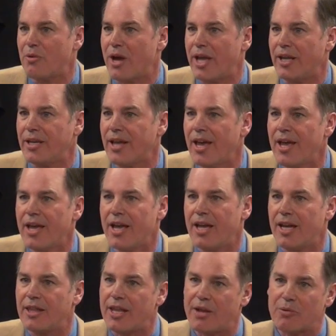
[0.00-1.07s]
weight,
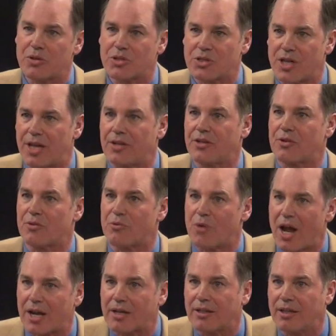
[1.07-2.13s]
and they were sent
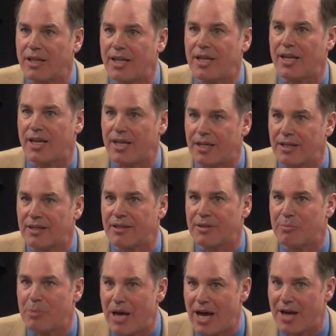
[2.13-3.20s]
directly
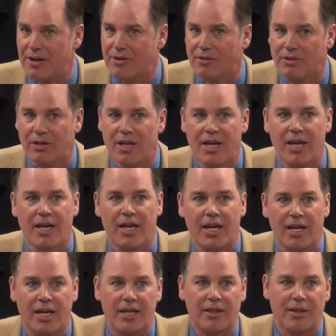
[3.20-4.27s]
into battle.
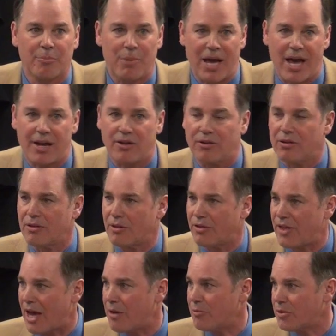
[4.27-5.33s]
And the battle
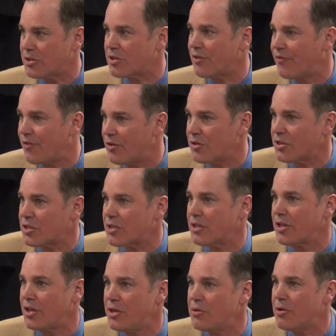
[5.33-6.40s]
that was the first
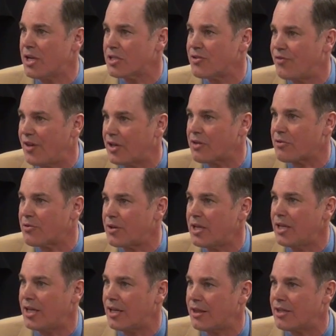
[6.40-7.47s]
U.S.
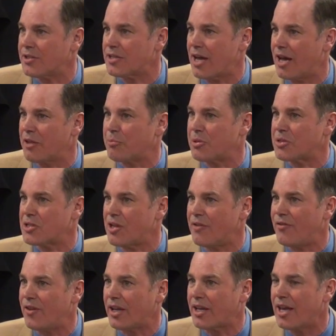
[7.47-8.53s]
victory in the South
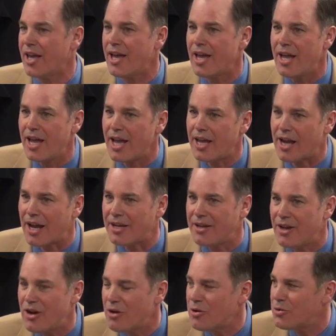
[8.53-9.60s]
Pacific. And I
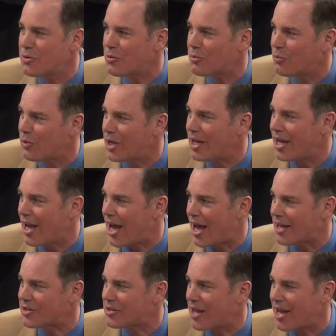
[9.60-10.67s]
know we
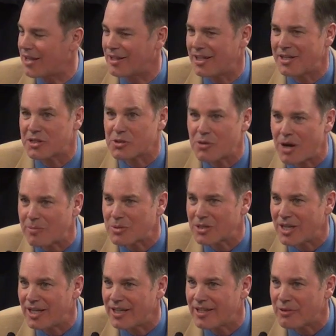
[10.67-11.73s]
asked Stanley
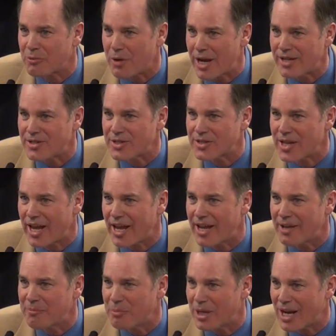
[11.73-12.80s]
Yastrzemski to raise his
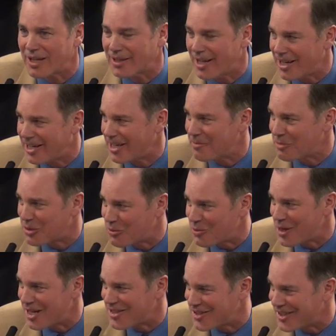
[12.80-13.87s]
hand, but I'd like him to
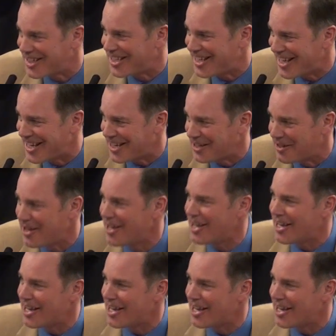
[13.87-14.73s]
raise it again,